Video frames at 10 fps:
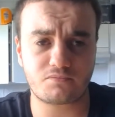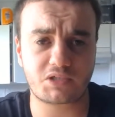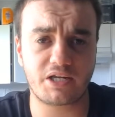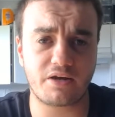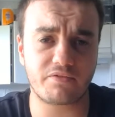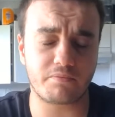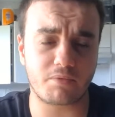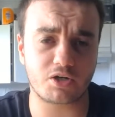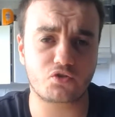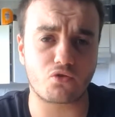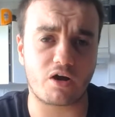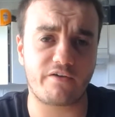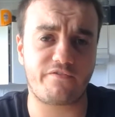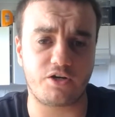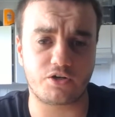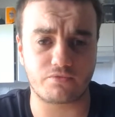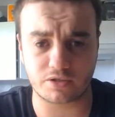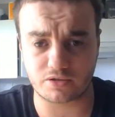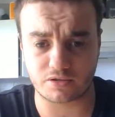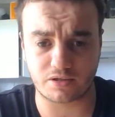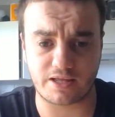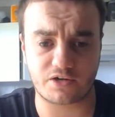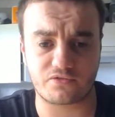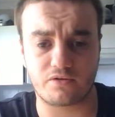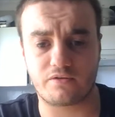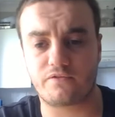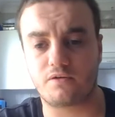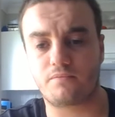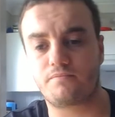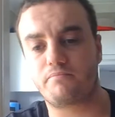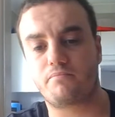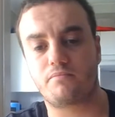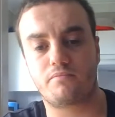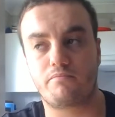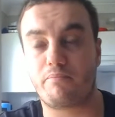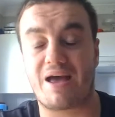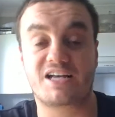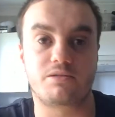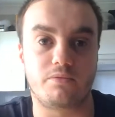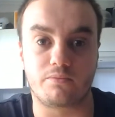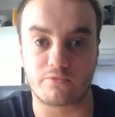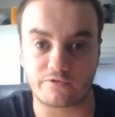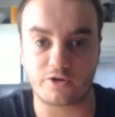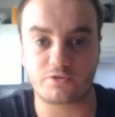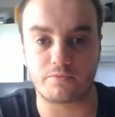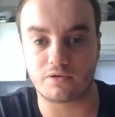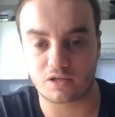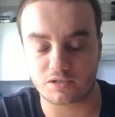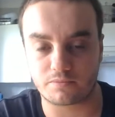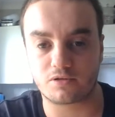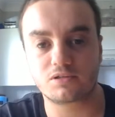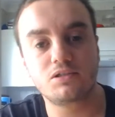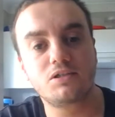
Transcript: and have a much drier finish, which just allows for maximum refreshment, I suppose.